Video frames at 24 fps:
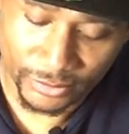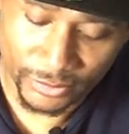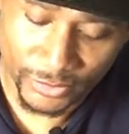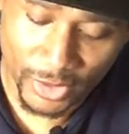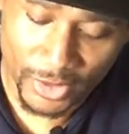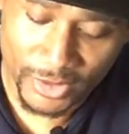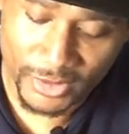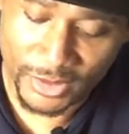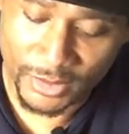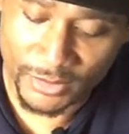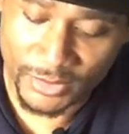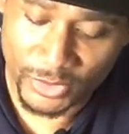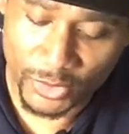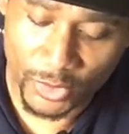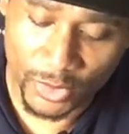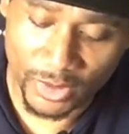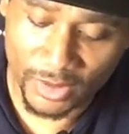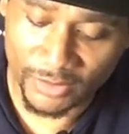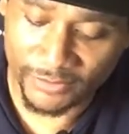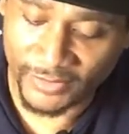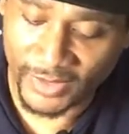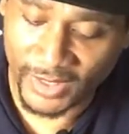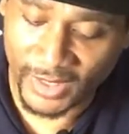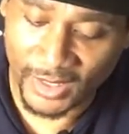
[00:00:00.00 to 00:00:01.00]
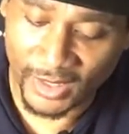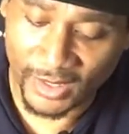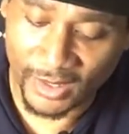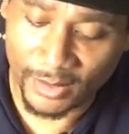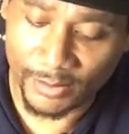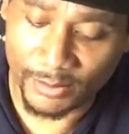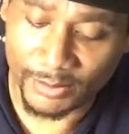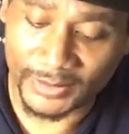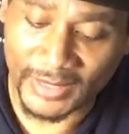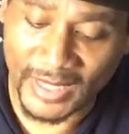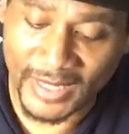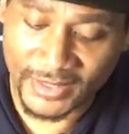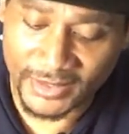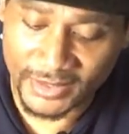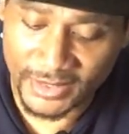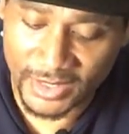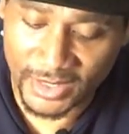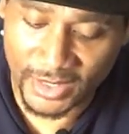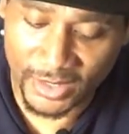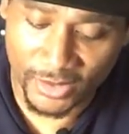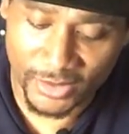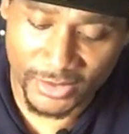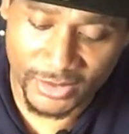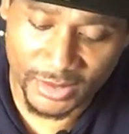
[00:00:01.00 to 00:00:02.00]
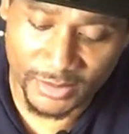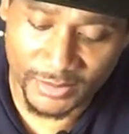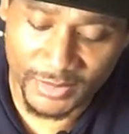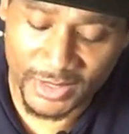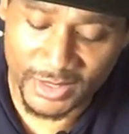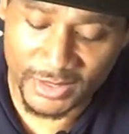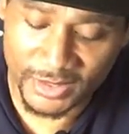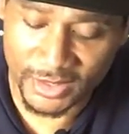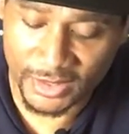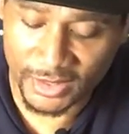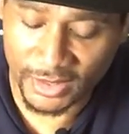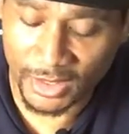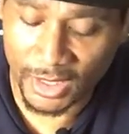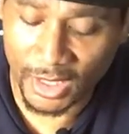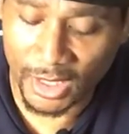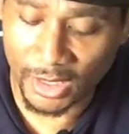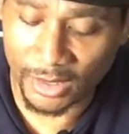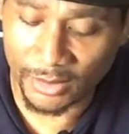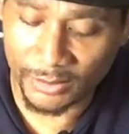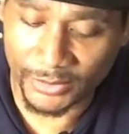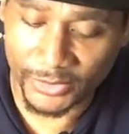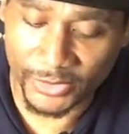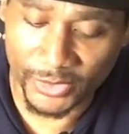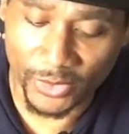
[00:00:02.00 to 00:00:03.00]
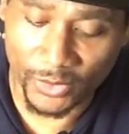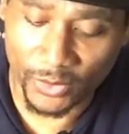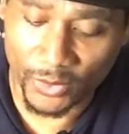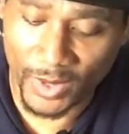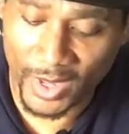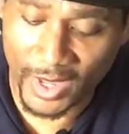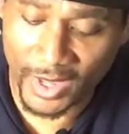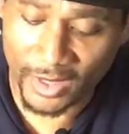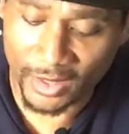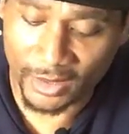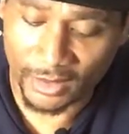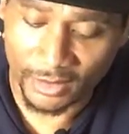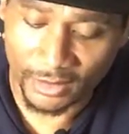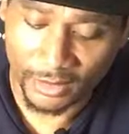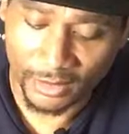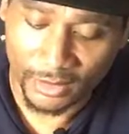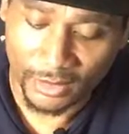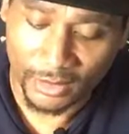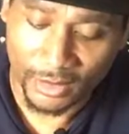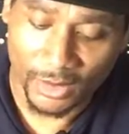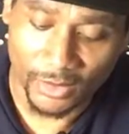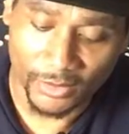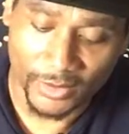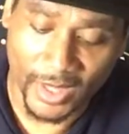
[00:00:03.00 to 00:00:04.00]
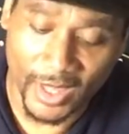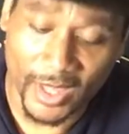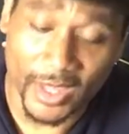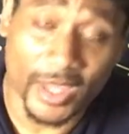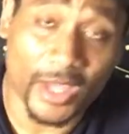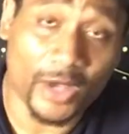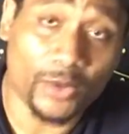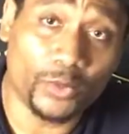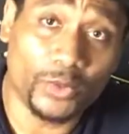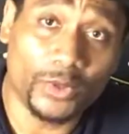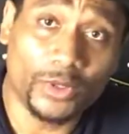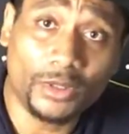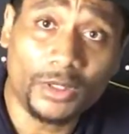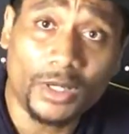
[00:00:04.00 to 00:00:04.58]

or some sort of a blessing or something that's going to come your way. Okay, it will